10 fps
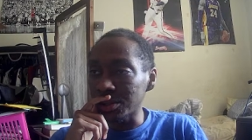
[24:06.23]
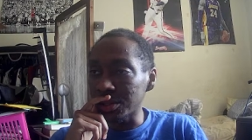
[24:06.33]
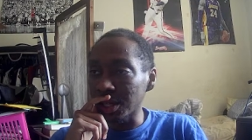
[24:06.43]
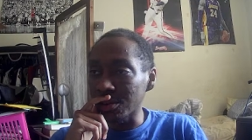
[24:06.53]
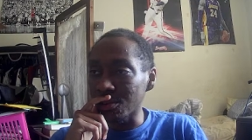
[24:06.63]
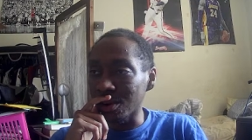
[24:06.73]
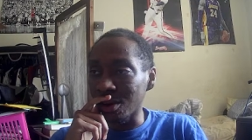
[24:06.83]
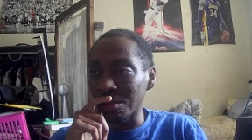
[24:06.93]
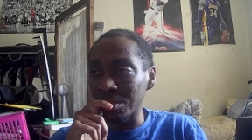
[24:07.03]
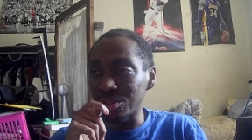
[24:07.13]
to take one
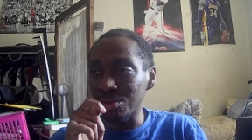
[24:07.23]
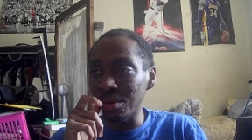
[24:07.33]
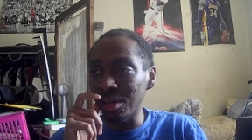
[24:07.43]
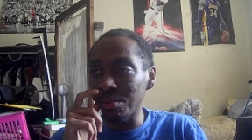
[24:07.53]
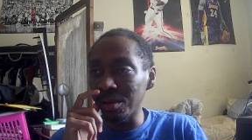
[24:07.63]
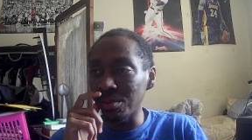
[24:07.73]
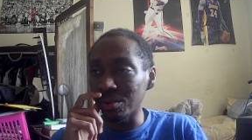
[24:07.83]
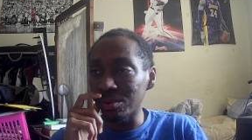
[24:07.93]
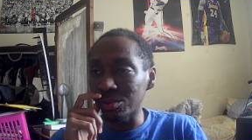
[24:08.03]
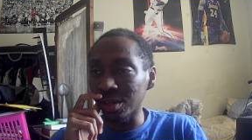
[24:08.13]
on, but too many people.
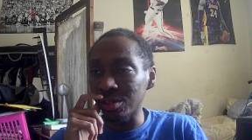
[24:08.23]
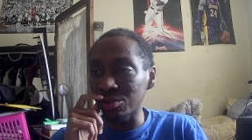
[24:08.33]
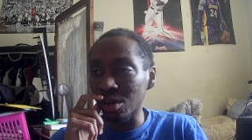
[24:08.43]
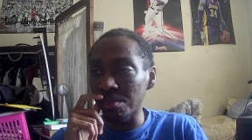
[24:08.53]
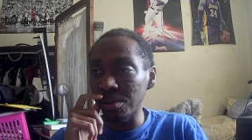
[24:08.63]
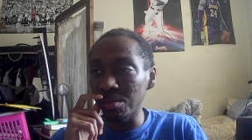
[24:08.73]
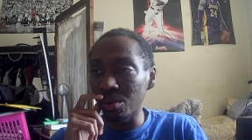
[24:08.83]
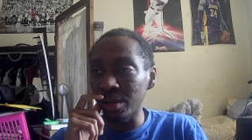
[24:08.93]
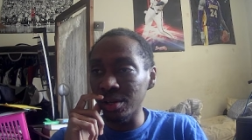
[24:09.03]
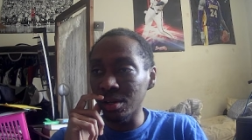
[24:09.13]
Trying to draw
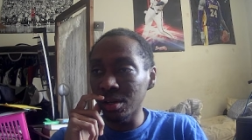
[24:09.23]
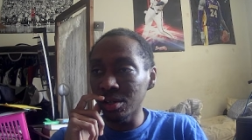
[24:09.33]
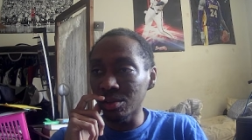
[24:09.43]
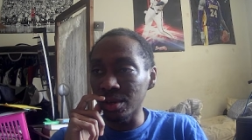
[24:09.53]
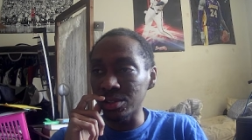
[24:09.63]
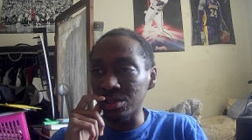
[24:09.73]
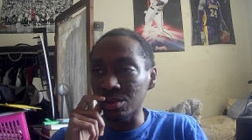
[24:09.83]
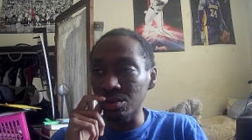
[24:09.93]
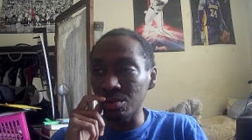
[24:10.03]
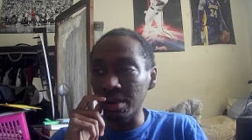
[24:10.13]
people in. Threads it
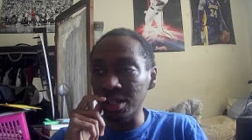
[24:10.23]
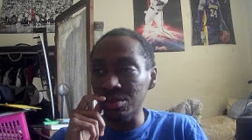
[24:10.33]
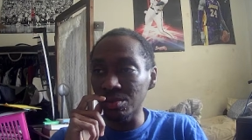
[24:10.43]
through. Makes the